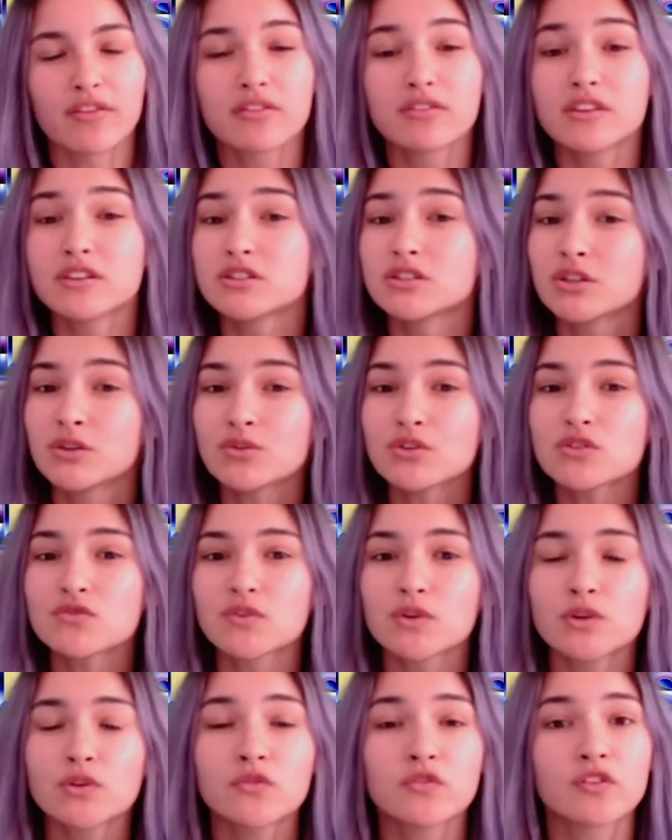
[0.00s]
The students
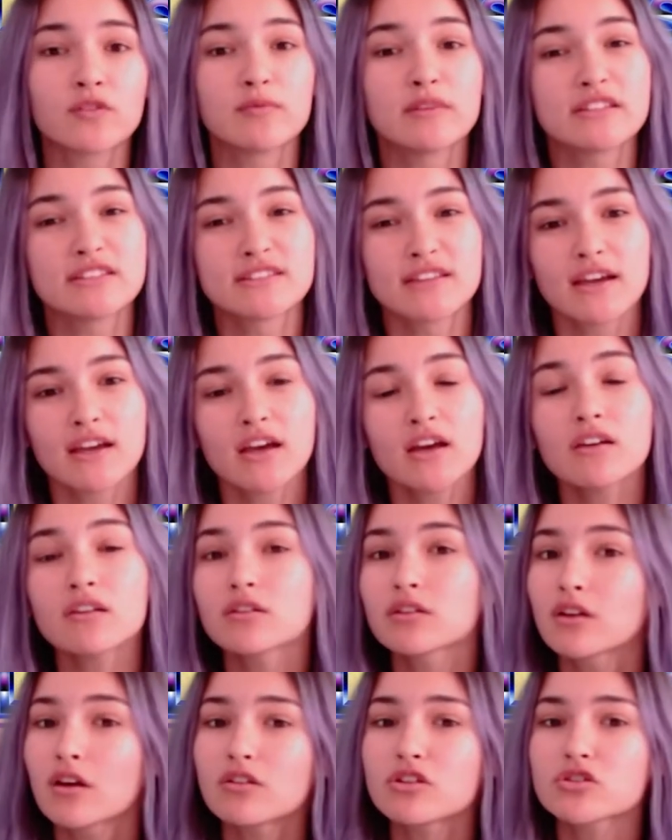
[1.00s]
voted for Miss Seca,
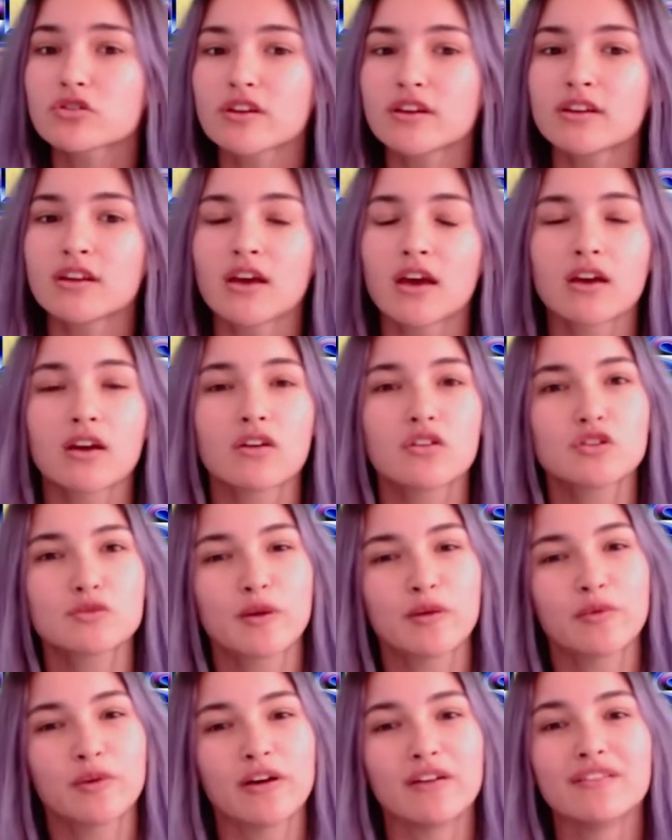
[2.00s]
Coach Green, and Coach
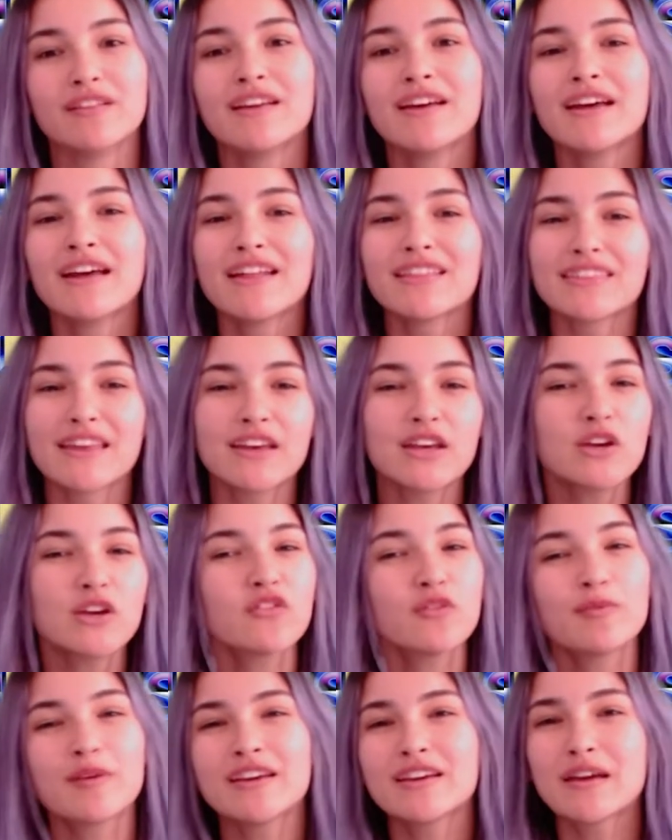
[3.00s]
Manuel. Thank you for
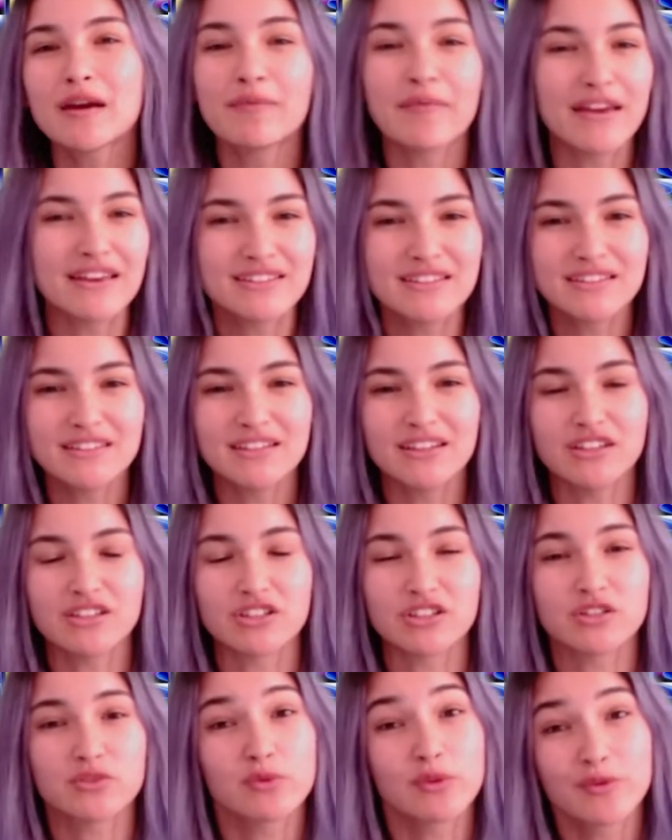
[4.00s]
being amazing
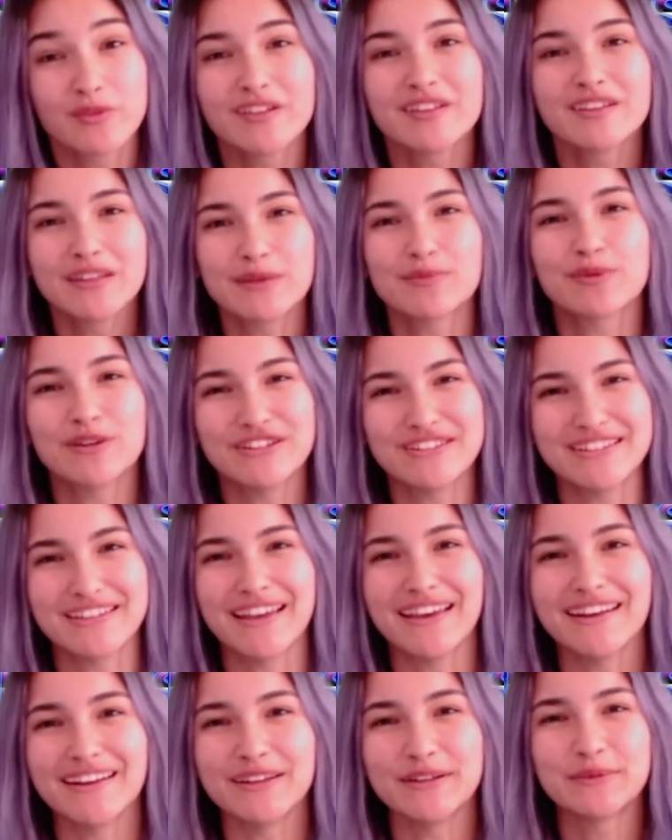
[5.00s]
teachers. We really appreciate it.